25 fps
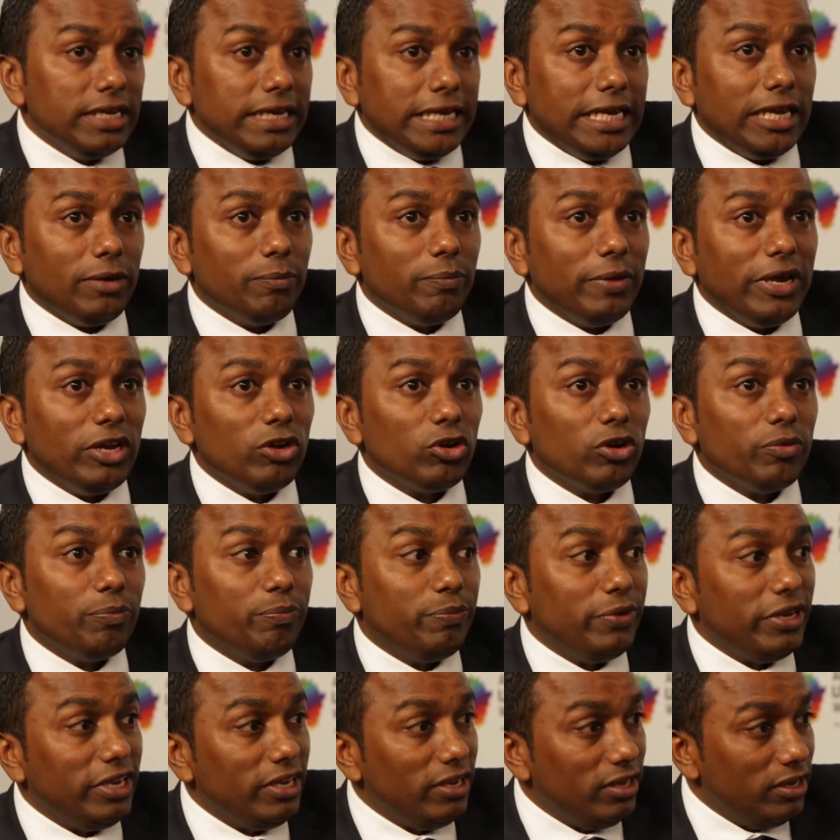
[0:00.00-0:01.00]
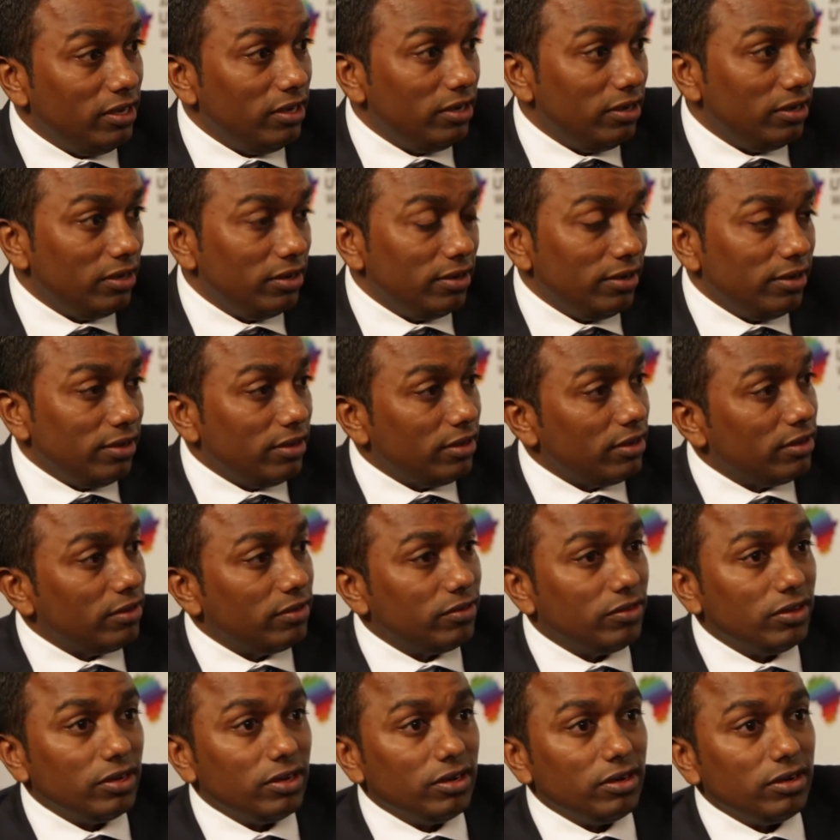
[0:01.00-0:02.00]
It may not be
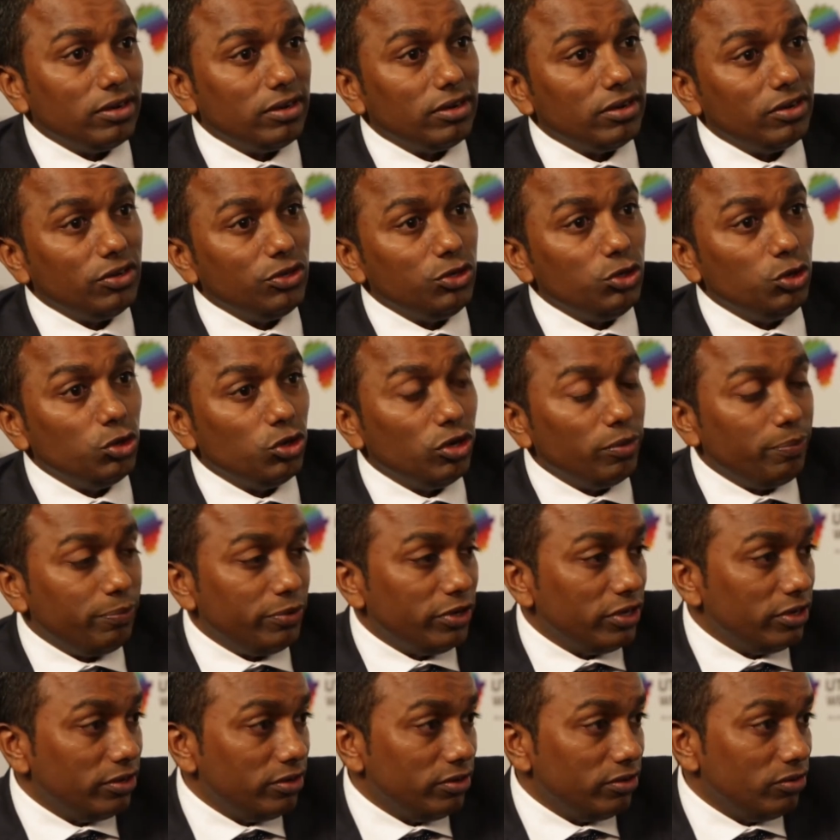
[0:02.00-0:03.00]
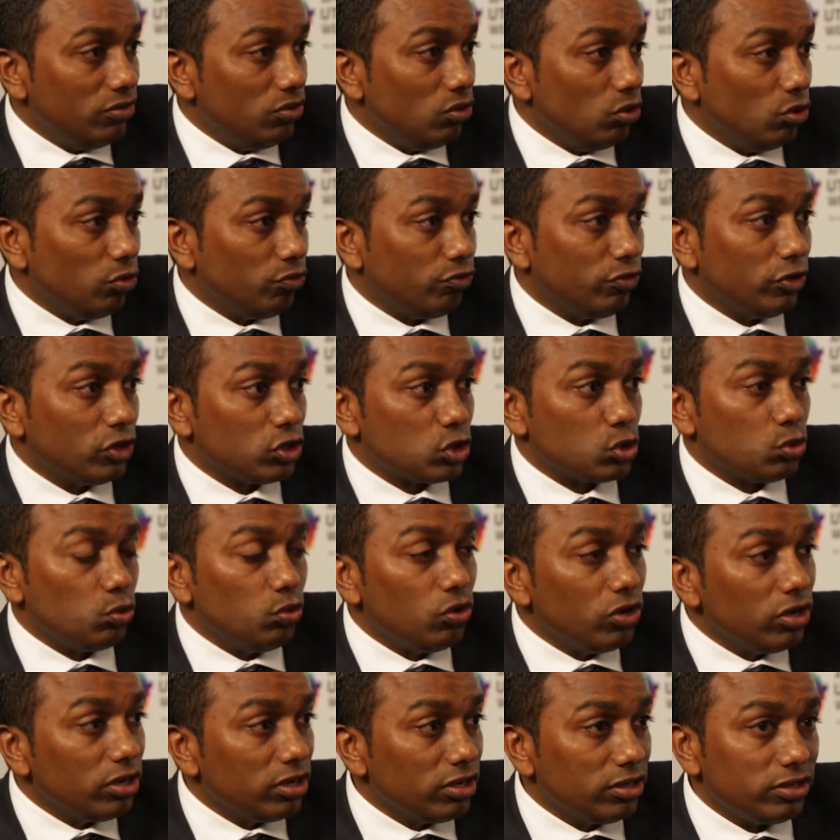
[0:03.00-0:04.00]
the European or first
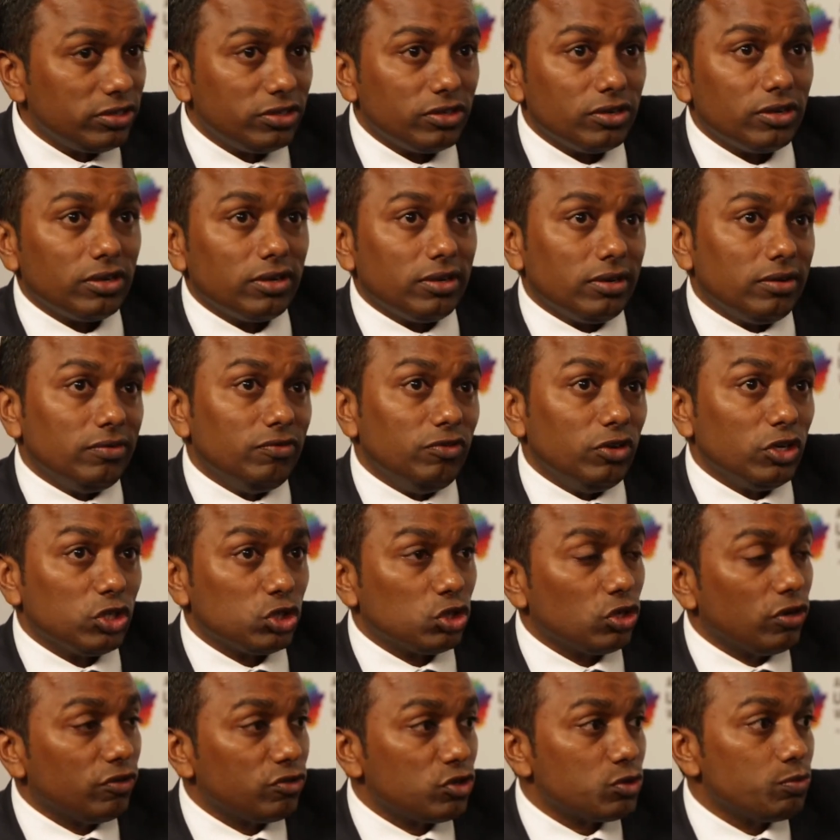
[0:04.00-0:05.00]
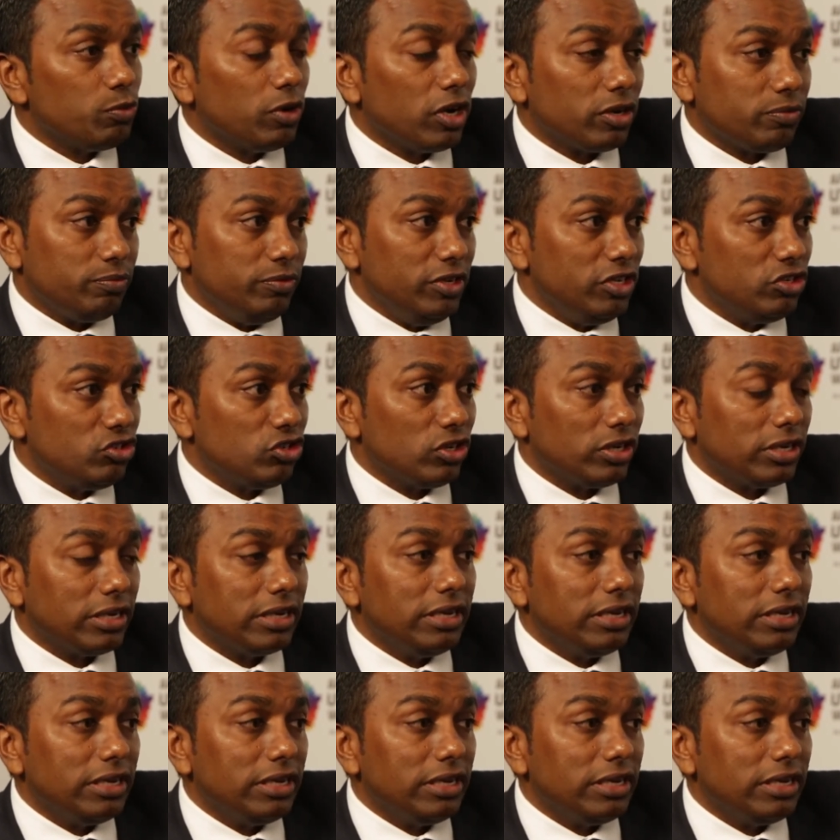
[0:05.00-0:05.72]
world version of smart metering.